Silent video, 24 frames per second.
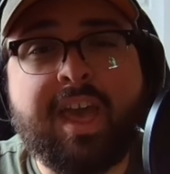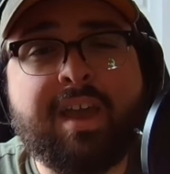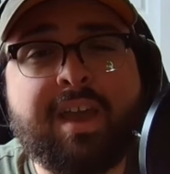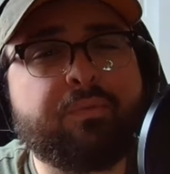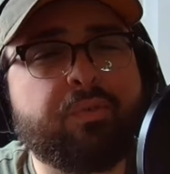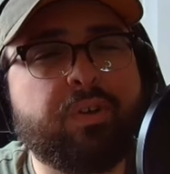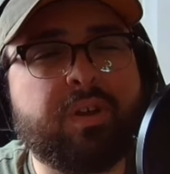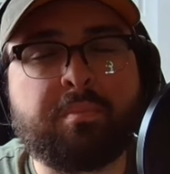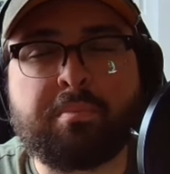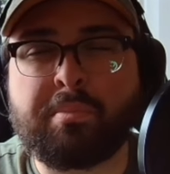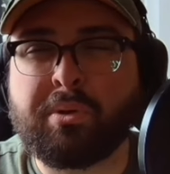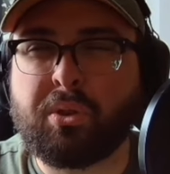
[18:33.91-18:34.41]

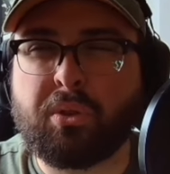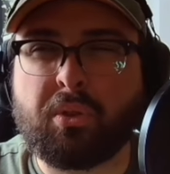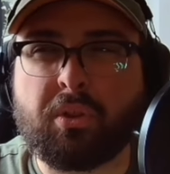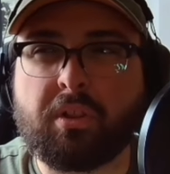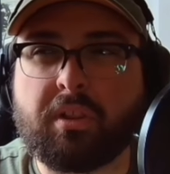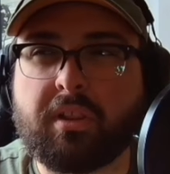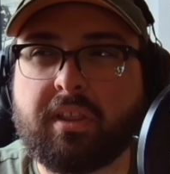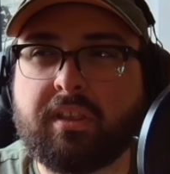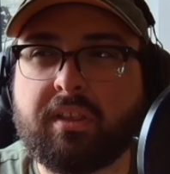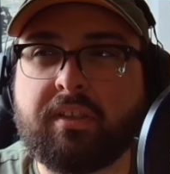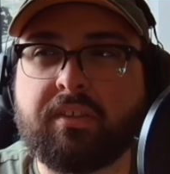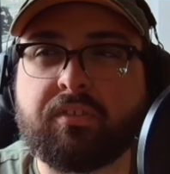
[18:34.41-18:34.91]
Every
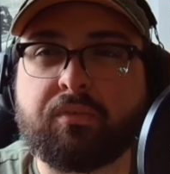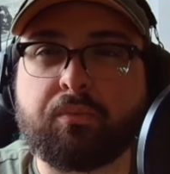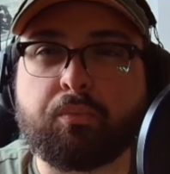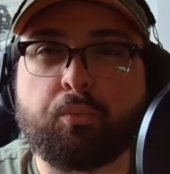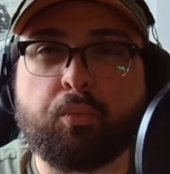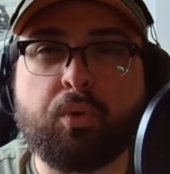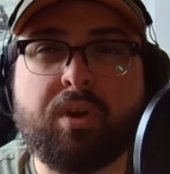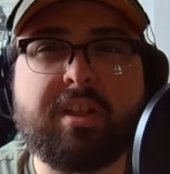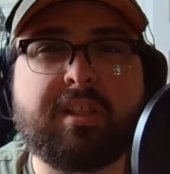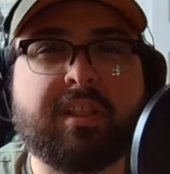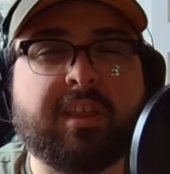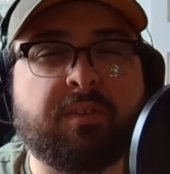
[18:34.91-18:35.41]
bull
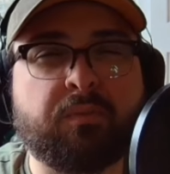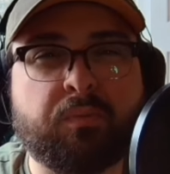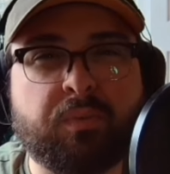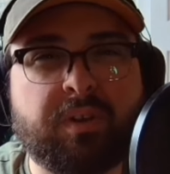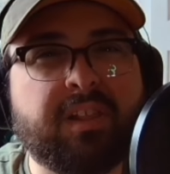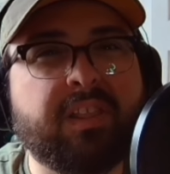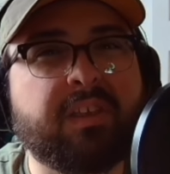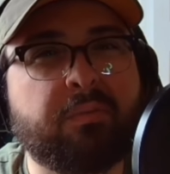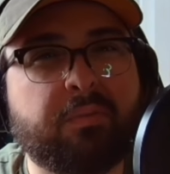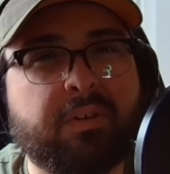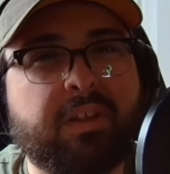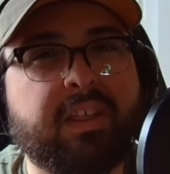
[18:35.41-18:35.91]
is really,
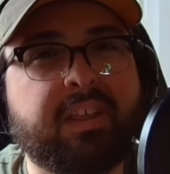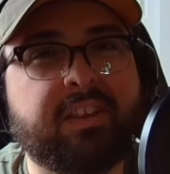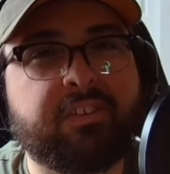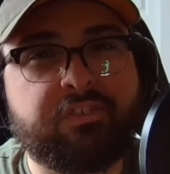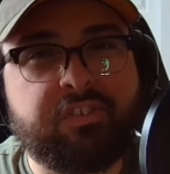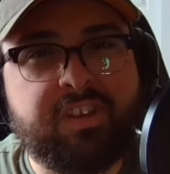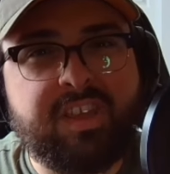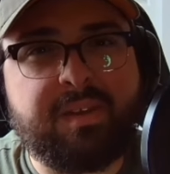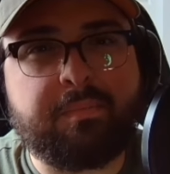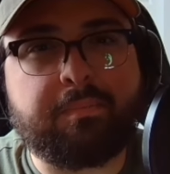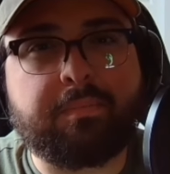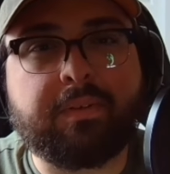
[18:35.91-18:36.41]
really,
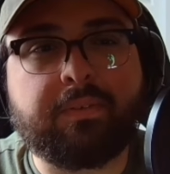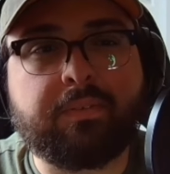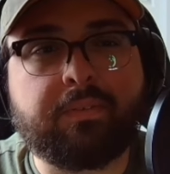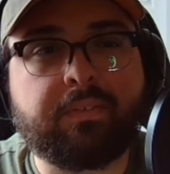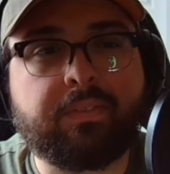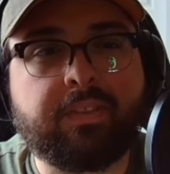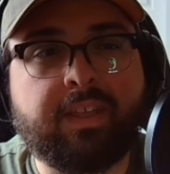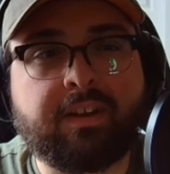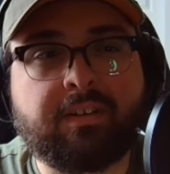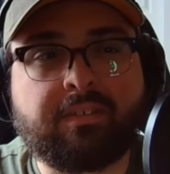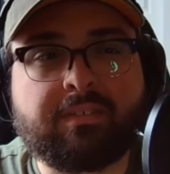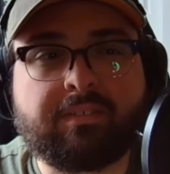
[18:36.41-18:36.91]
really cheap.
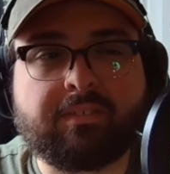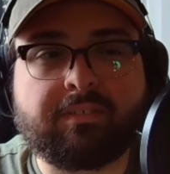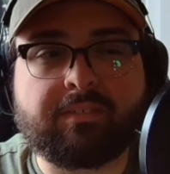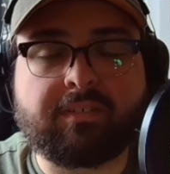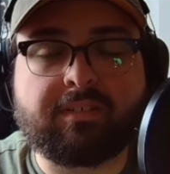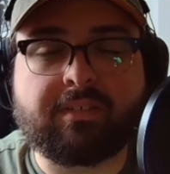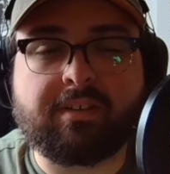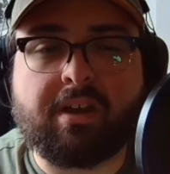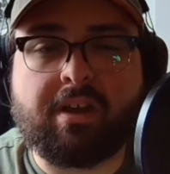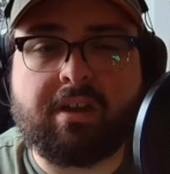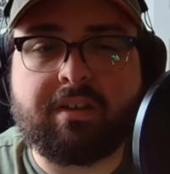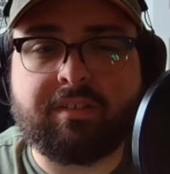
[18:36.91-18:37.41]
They
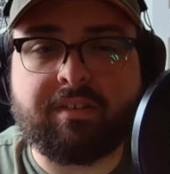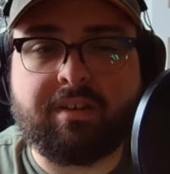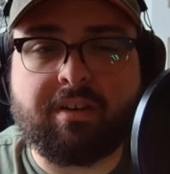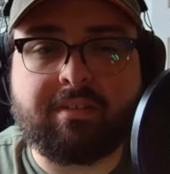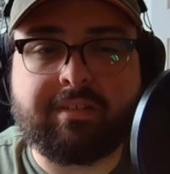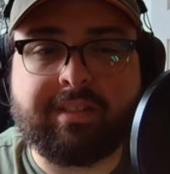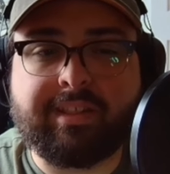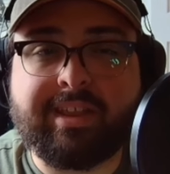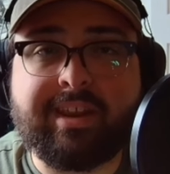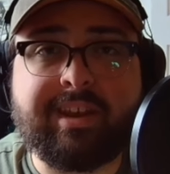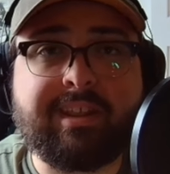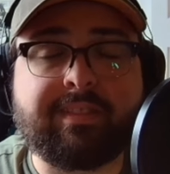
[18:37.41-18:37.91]
don't cost
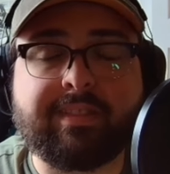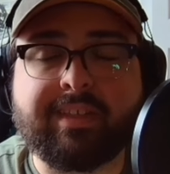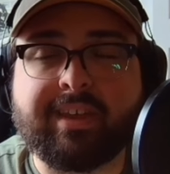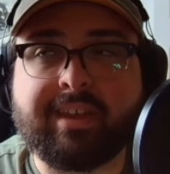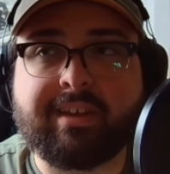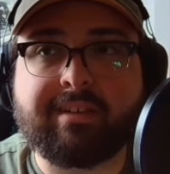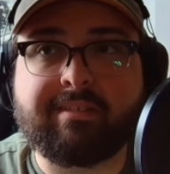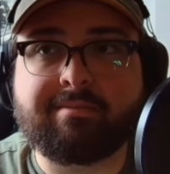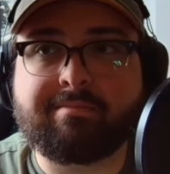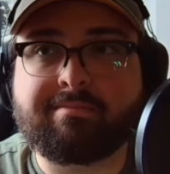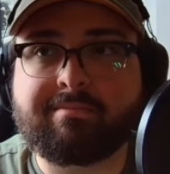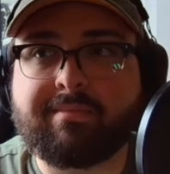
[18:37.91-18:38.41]
hardly
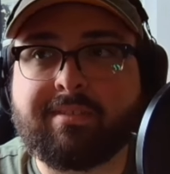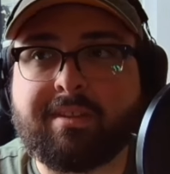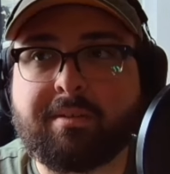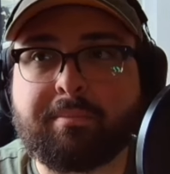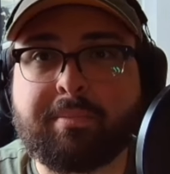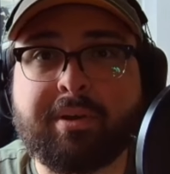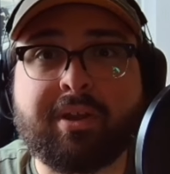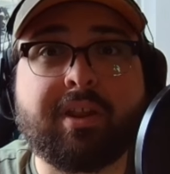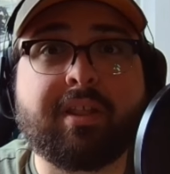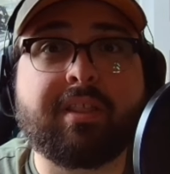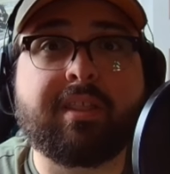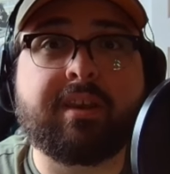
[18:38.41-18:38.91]
anything
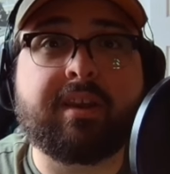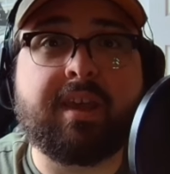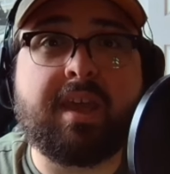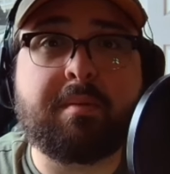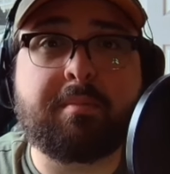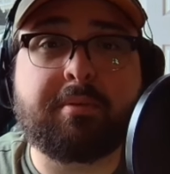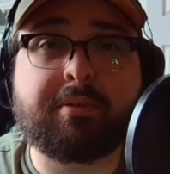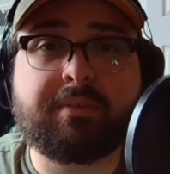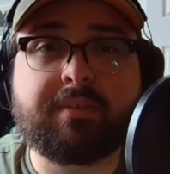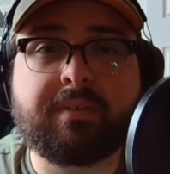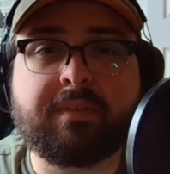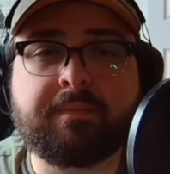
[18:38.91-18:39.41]
to put on the
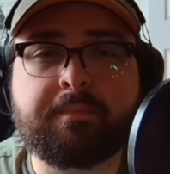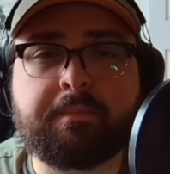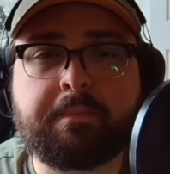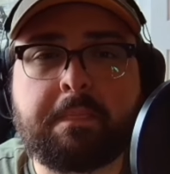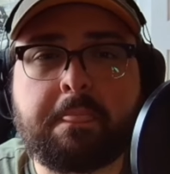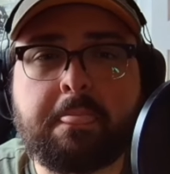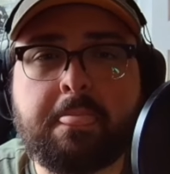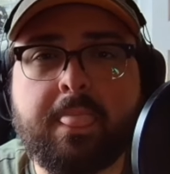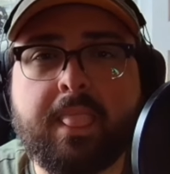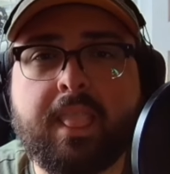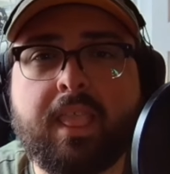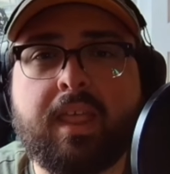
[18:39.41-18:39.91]
table.
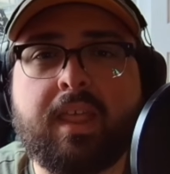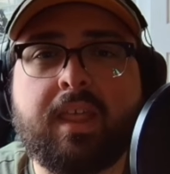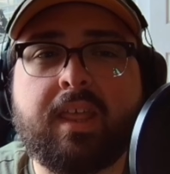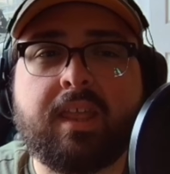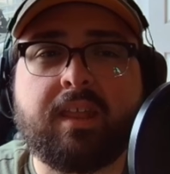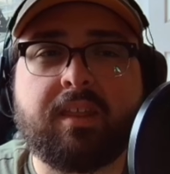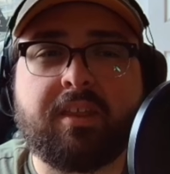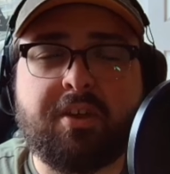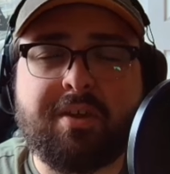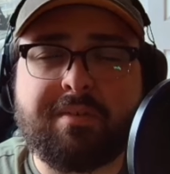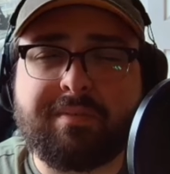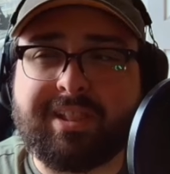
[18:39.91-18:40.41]

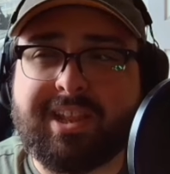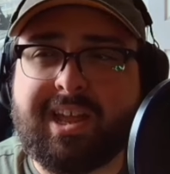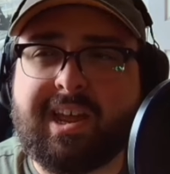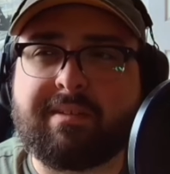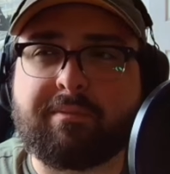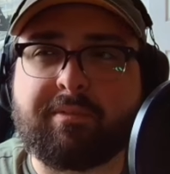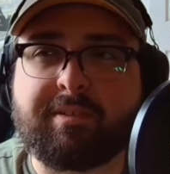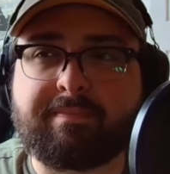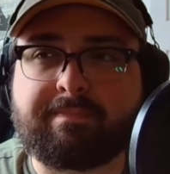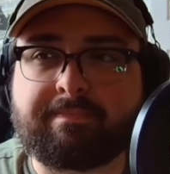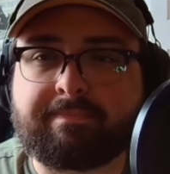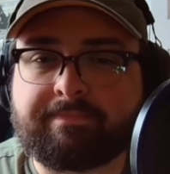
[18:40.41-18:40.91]
You have a
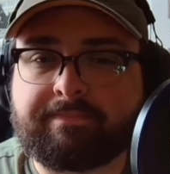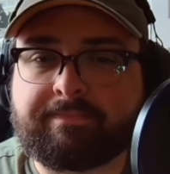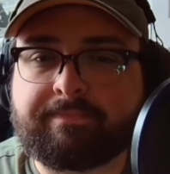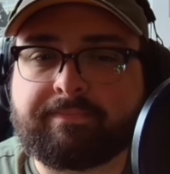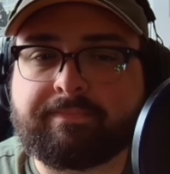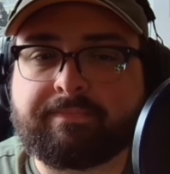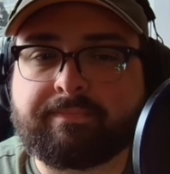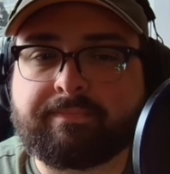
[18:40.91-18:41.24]
lot of them.